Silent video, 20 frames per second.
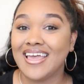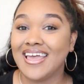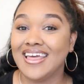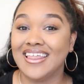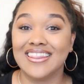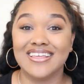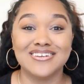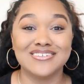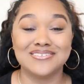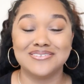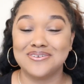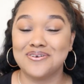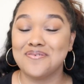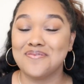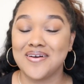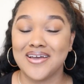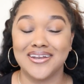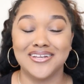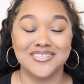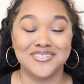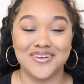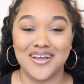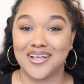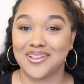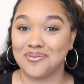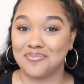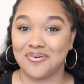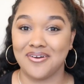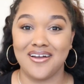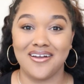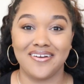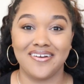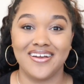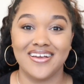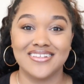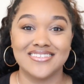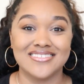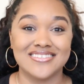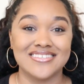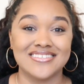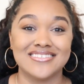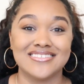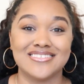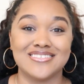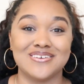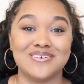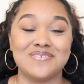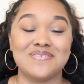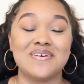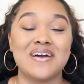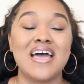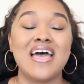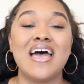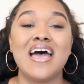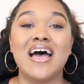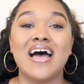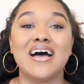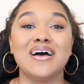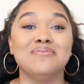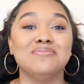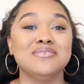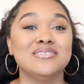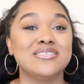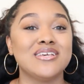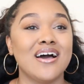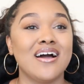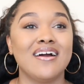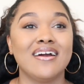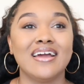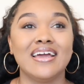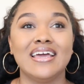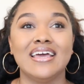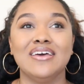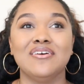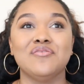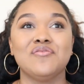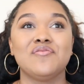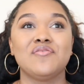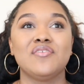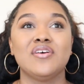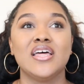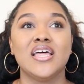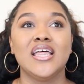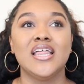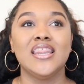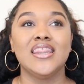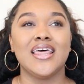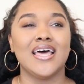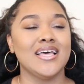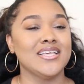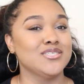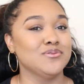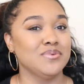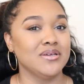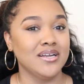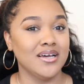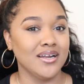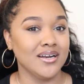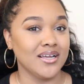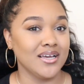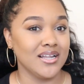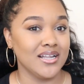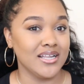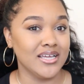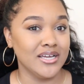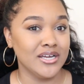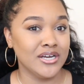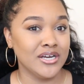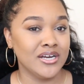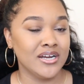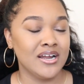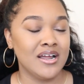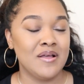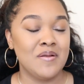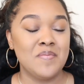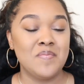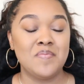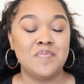And there's no way to track the progress. So I'm sorry if that has been unclear,